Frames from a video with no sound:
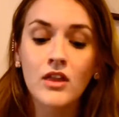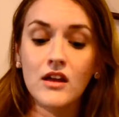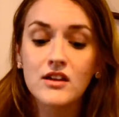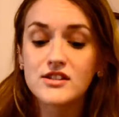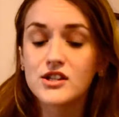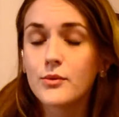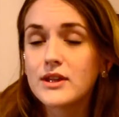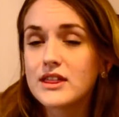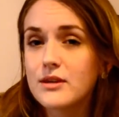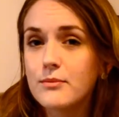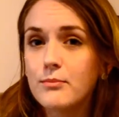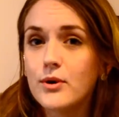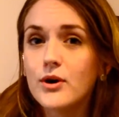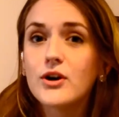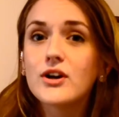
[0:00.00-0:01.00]
So with the
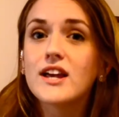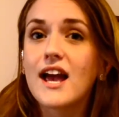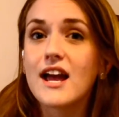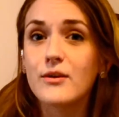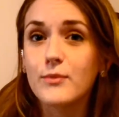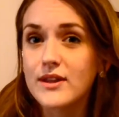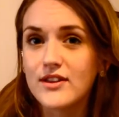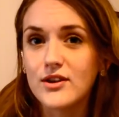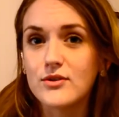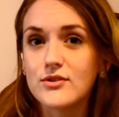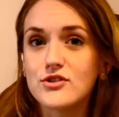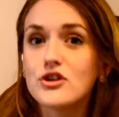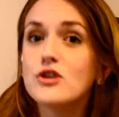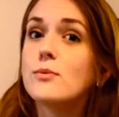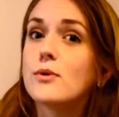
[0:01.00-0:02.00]
book and with
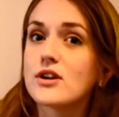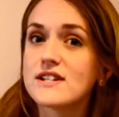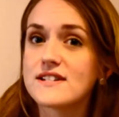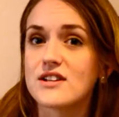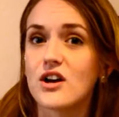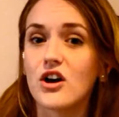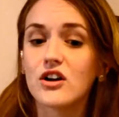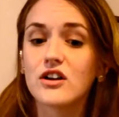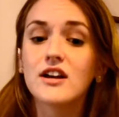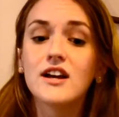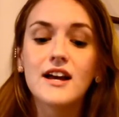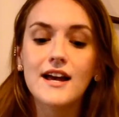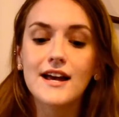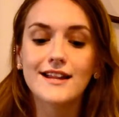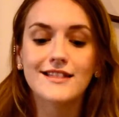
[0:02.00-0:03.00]
YouTube or a song,
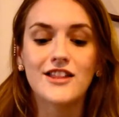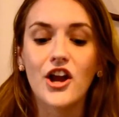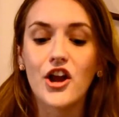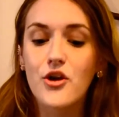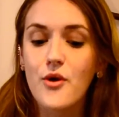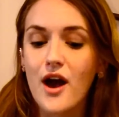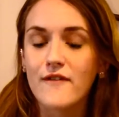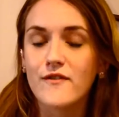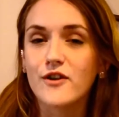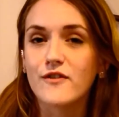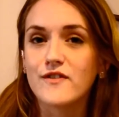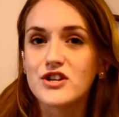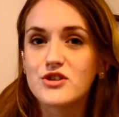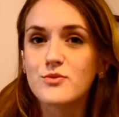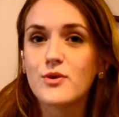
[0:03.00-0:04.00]
there you have your
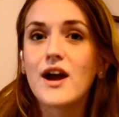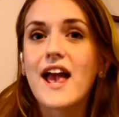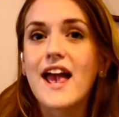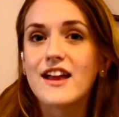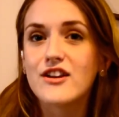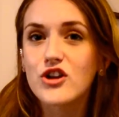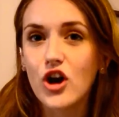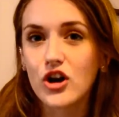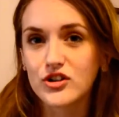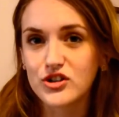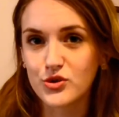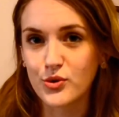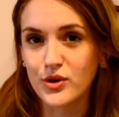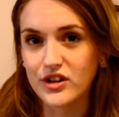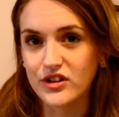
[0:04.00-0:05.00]
visual and your
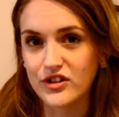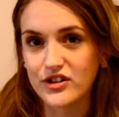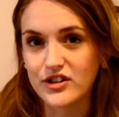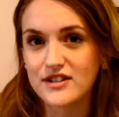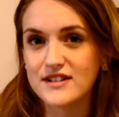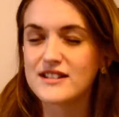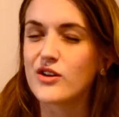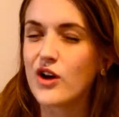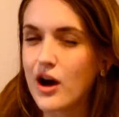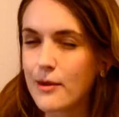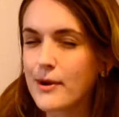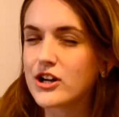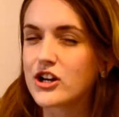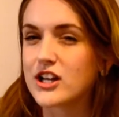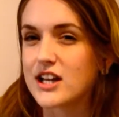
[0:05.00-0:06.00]
auditory learners. Now how
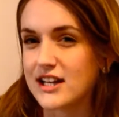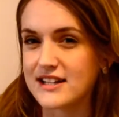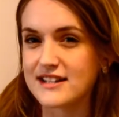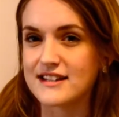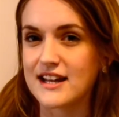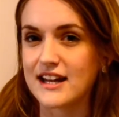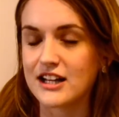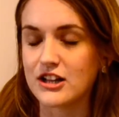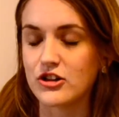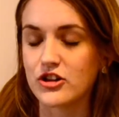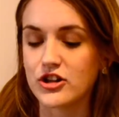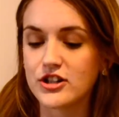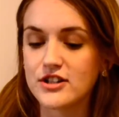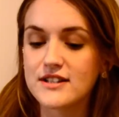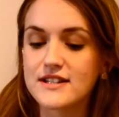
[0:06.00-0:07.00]
about your kinesthetic
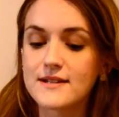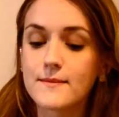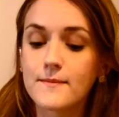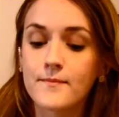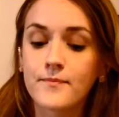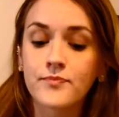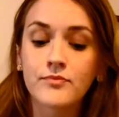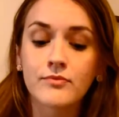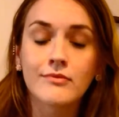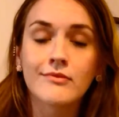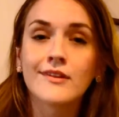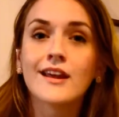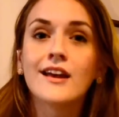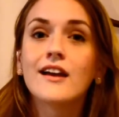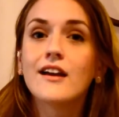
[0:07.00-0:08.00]
learners?
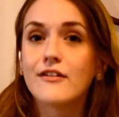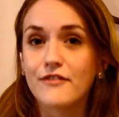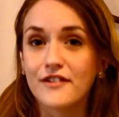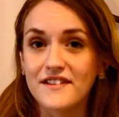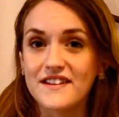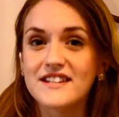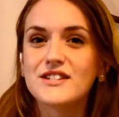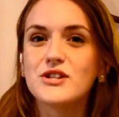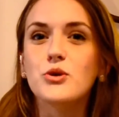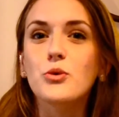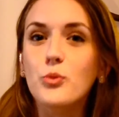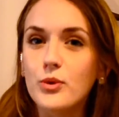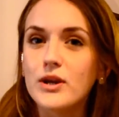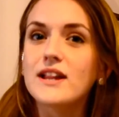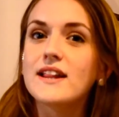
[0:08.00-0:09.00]
For this, you
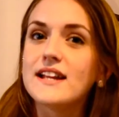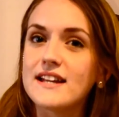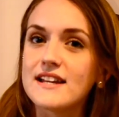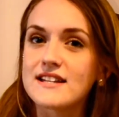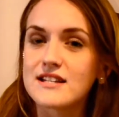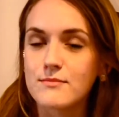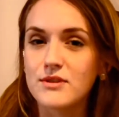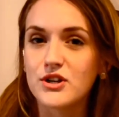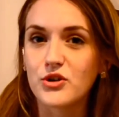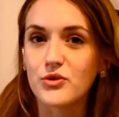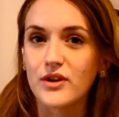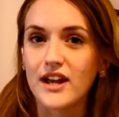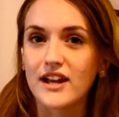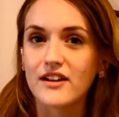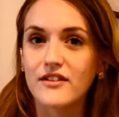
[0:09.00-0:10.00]
really need to be
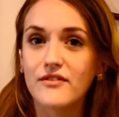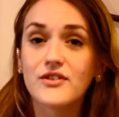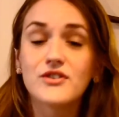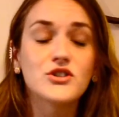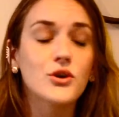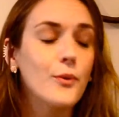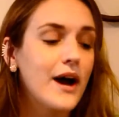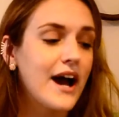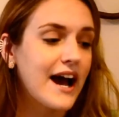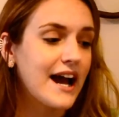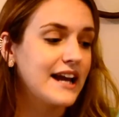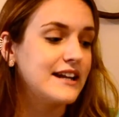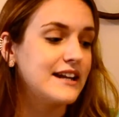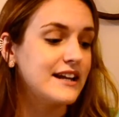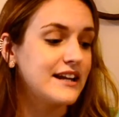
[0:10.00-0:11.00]
creative. So what
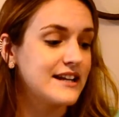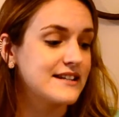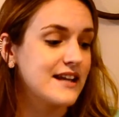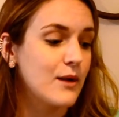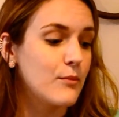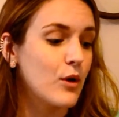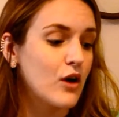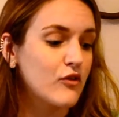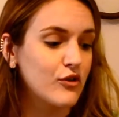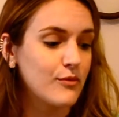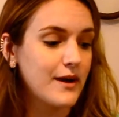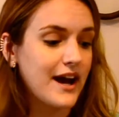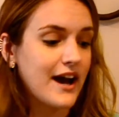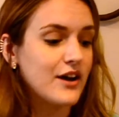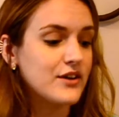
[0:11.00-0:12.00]
I did is I brought from my
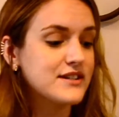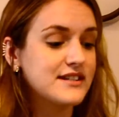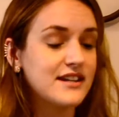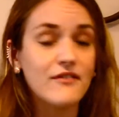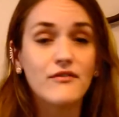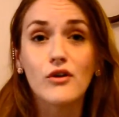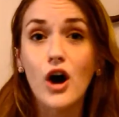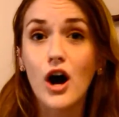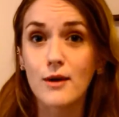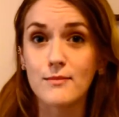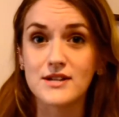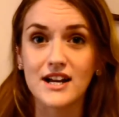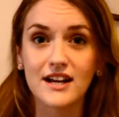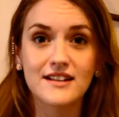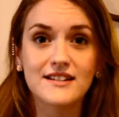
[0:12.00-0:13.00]
house several
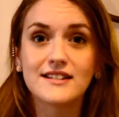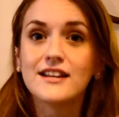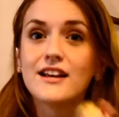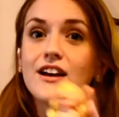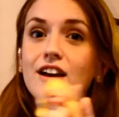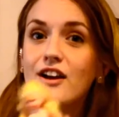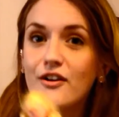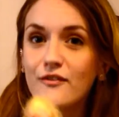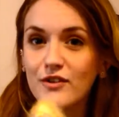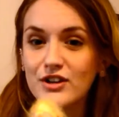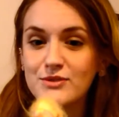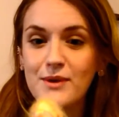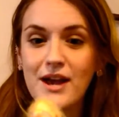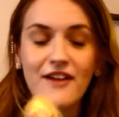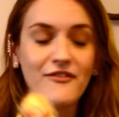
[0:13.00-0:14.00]
objects. First
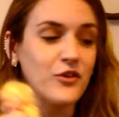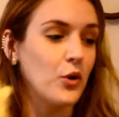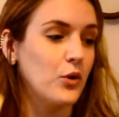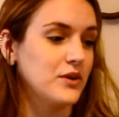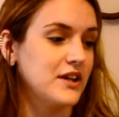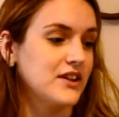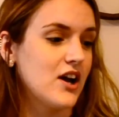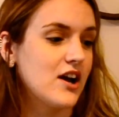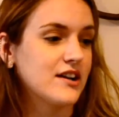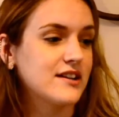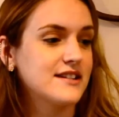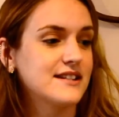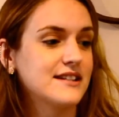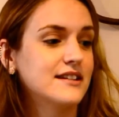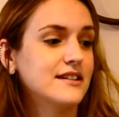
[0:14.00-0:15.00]
we have
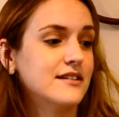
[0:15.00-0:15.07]
Goldilocks.